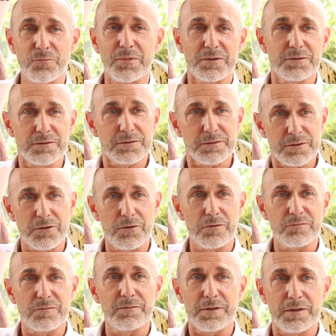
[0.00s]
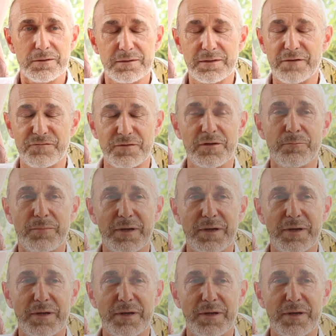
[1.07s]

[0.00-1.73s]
But you know, definite